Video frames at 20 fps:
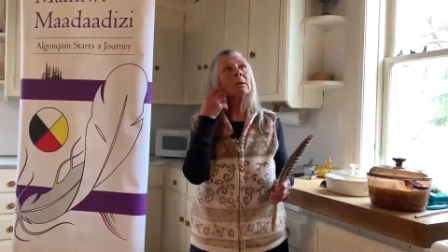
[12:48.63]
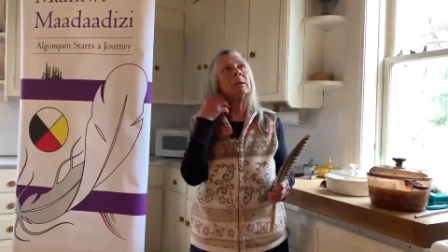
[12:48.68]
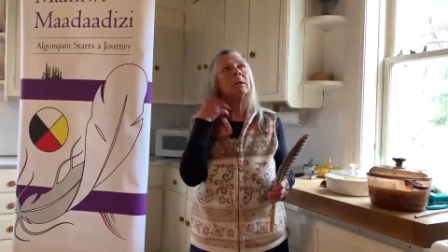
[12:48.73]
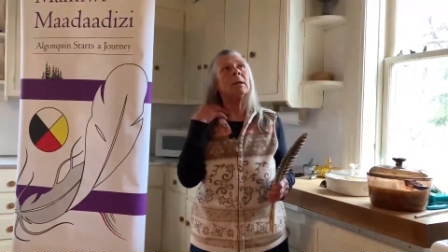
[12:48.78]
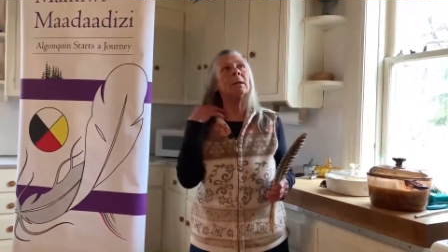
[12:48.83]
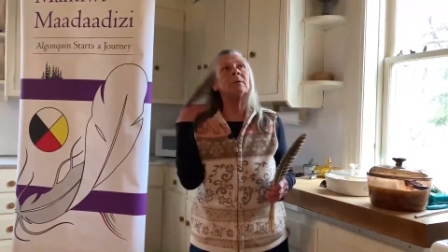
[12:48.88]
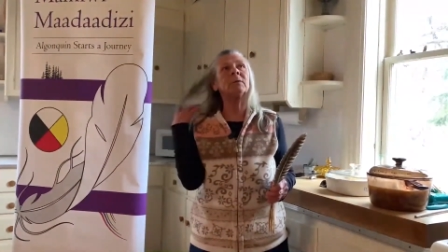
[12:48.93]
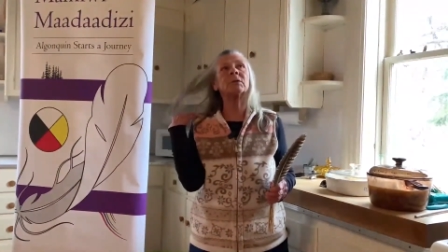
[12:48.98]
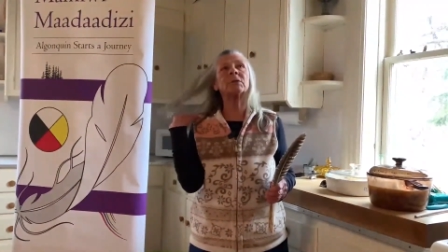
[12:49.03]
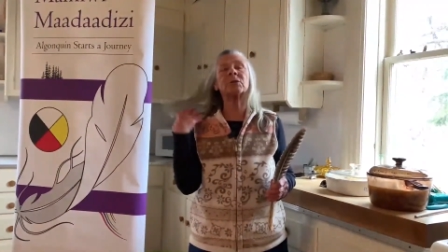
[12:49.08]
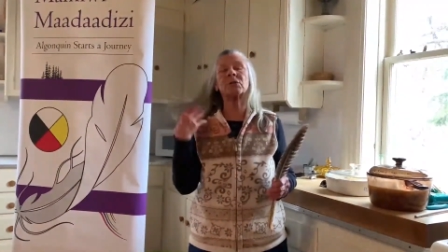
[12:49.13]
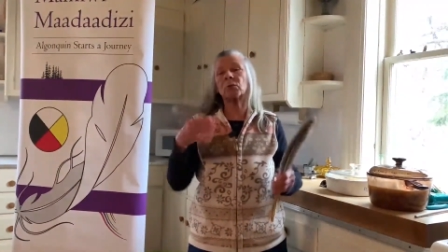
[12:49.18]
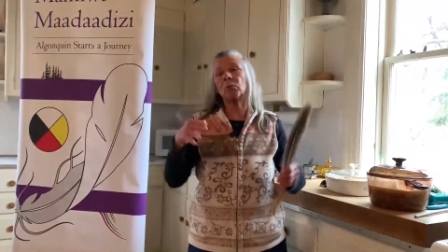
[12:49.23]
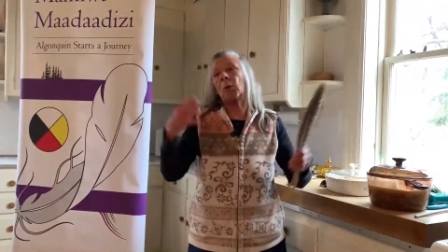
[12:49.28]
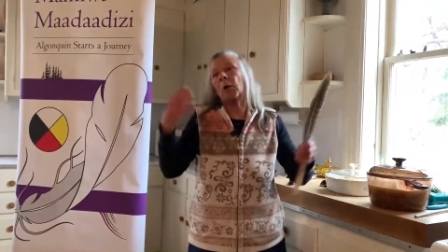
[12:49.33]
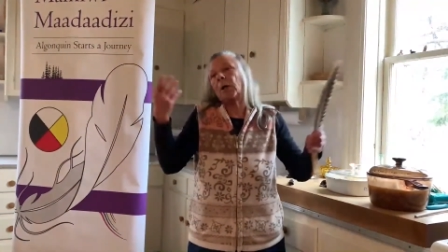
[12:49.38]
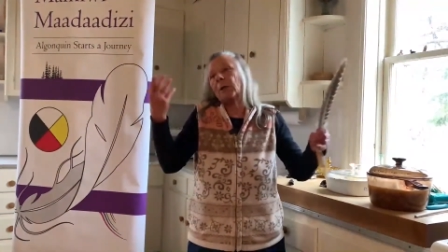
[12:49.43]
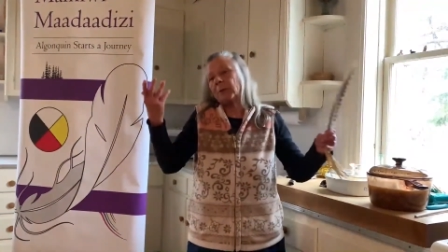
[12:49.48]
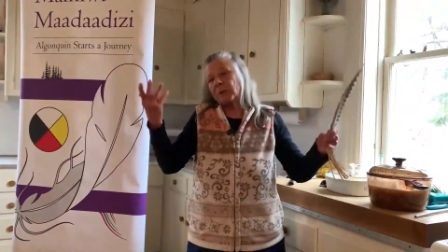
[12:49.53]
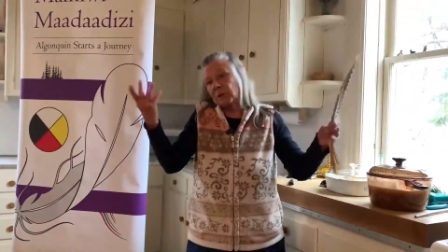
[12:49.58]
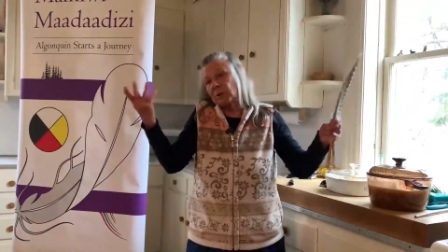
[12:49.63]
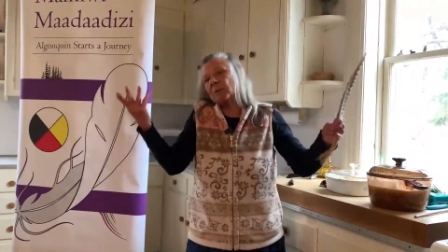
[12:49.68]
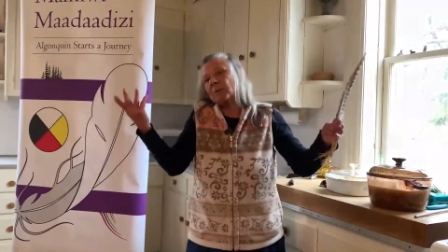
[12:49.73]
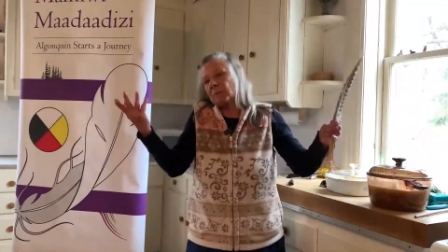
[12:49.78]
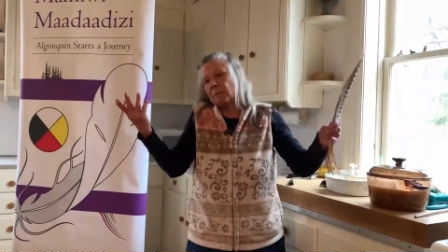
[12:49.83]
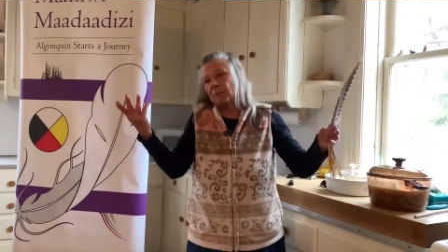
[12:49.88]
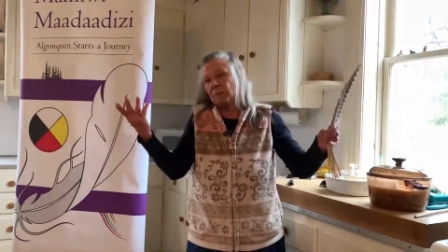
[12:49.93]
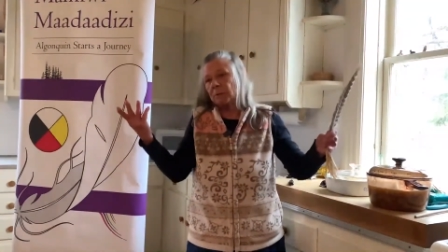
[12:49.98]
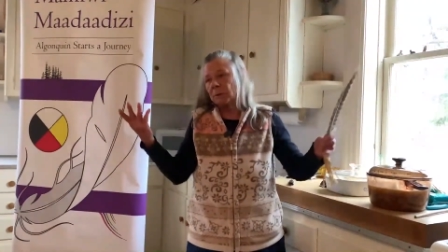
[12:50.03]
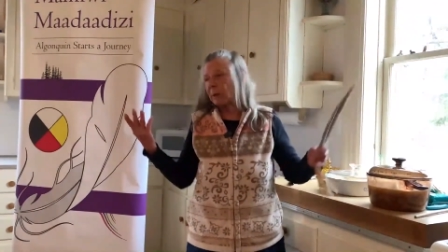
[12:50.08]
and the squash
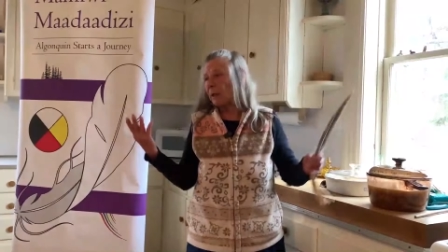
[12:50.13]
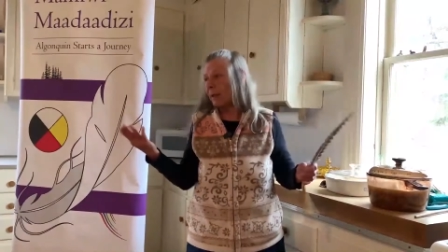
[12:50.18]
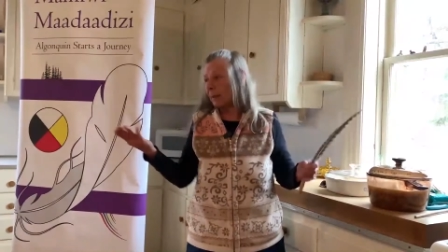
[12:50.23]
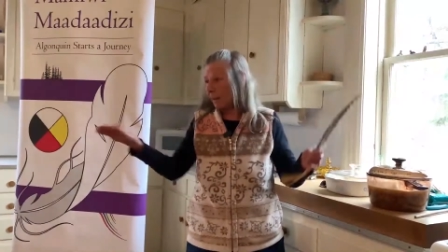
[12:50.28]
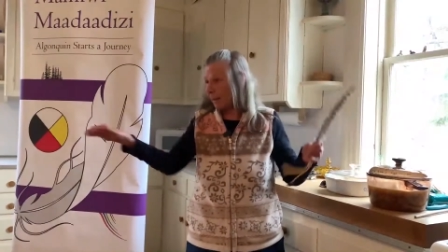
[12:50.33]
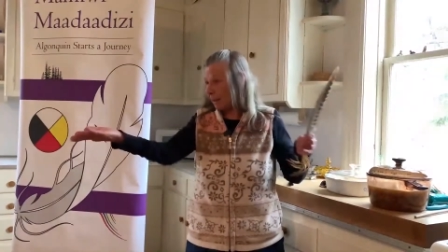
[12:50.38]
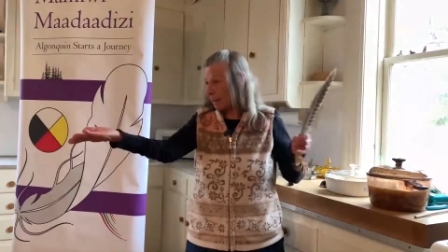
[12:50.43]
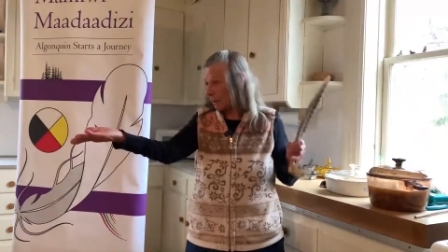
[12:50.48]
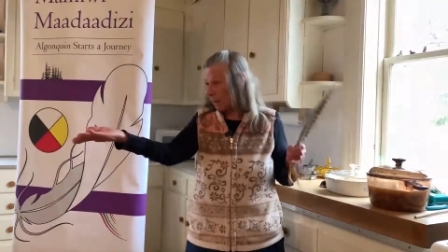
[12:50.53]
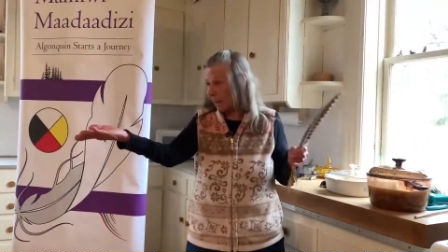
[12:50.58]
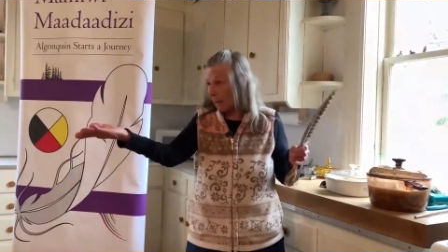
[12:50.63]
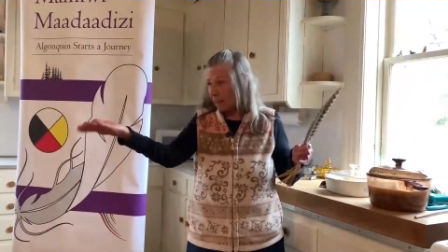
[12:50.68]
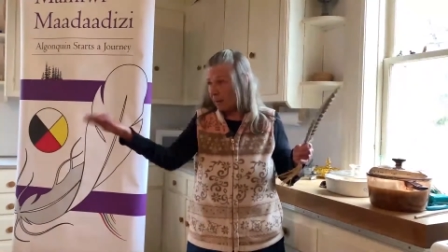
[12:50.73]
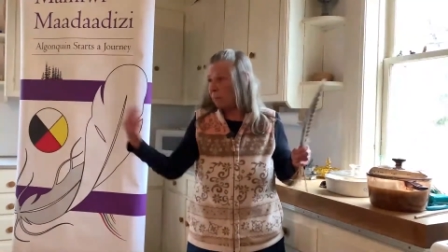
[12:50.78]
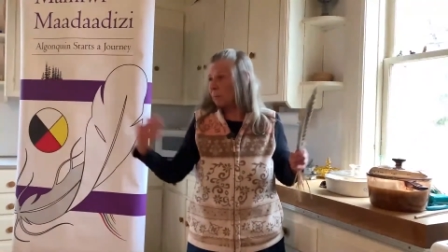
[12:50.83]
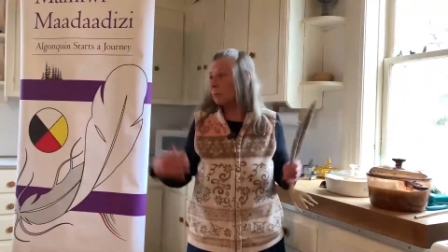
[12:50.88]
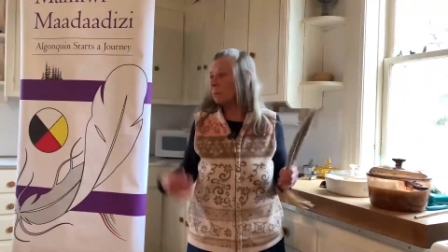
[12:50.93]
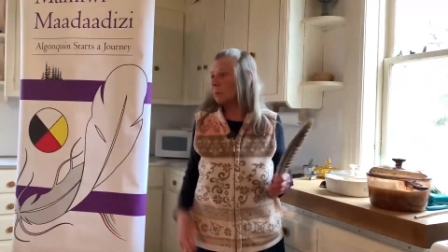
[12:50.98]
cutting like